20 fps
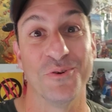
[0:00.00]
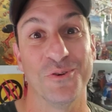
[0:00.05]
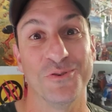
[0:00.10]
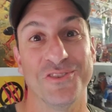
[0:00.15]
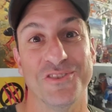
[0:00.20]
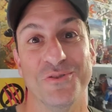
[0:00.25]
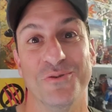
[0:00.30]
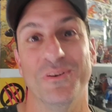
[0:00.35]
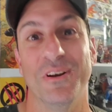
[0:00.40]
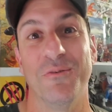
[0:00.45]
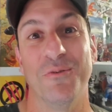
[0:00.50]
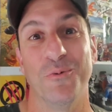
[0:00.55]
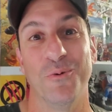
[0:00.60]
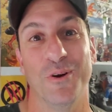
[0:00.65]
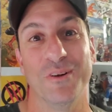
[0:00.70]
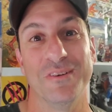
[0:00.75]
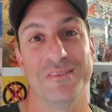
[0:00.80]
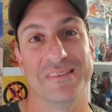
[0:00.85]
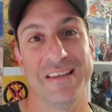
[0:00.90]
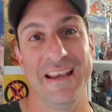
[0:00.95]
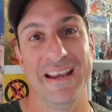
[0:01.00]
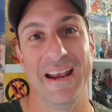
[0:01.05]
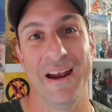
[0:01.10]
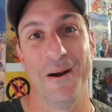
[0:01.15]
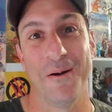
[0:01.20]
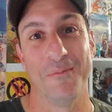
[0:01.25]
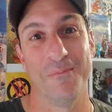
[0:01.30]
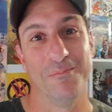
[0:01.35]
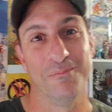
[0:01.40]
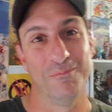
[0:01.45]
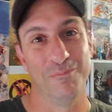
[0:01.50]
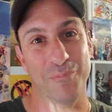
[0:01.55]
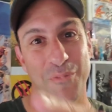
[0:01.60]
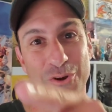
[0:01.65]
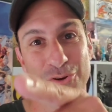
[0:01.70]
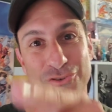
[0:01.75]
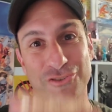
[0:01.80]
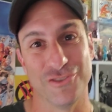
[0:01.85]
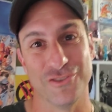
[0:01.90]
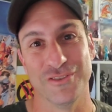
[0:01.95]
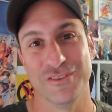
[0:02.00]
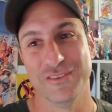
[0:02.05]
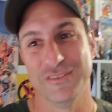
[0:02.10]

real soon, everyone. Take care. Peace.